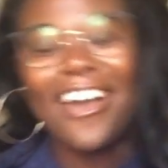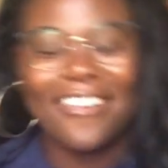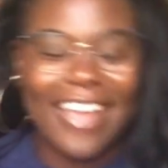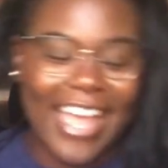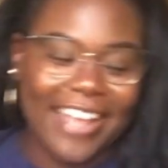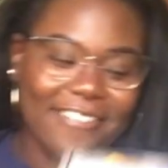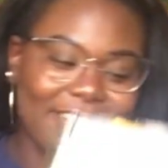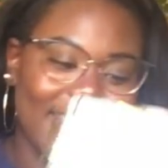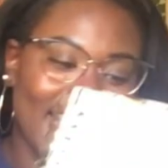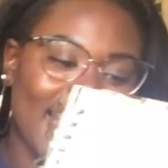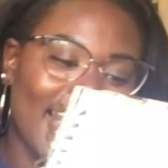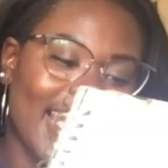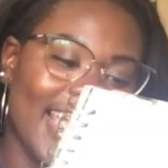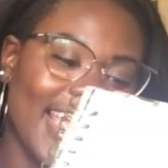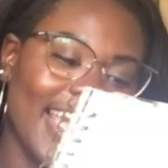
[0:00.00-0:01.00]
okay,
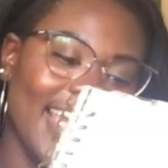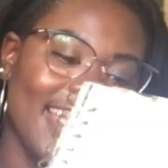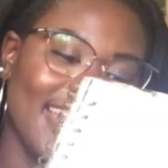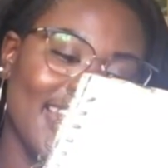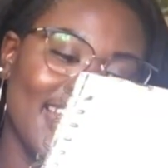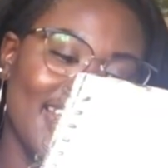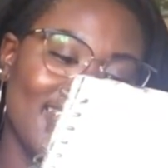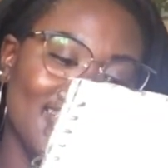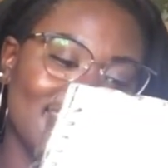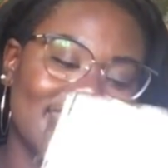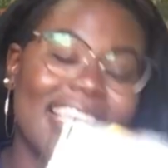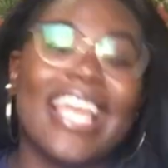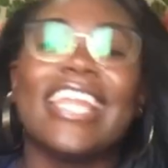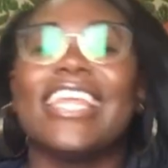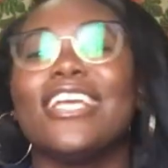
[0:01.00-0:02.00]
it is,
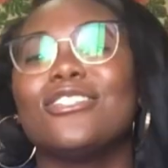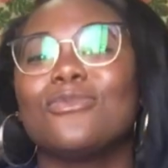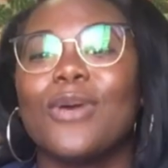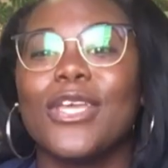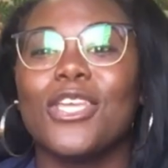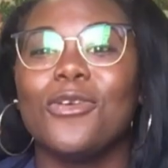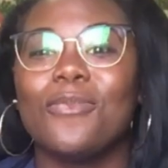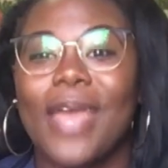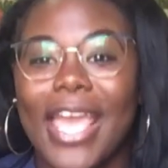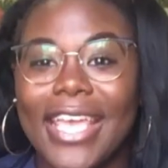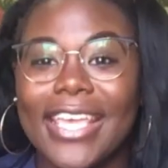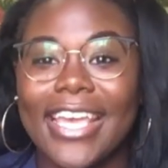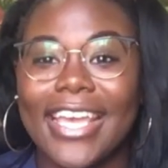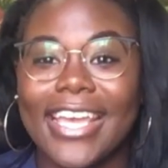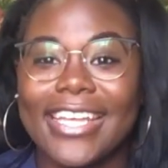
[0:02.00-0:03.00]
it is what you
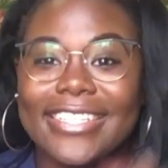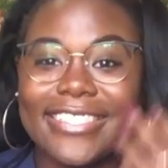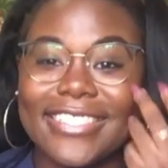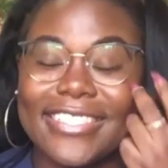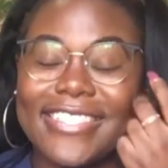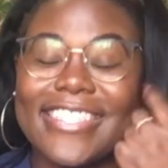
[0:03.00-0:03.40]
make it.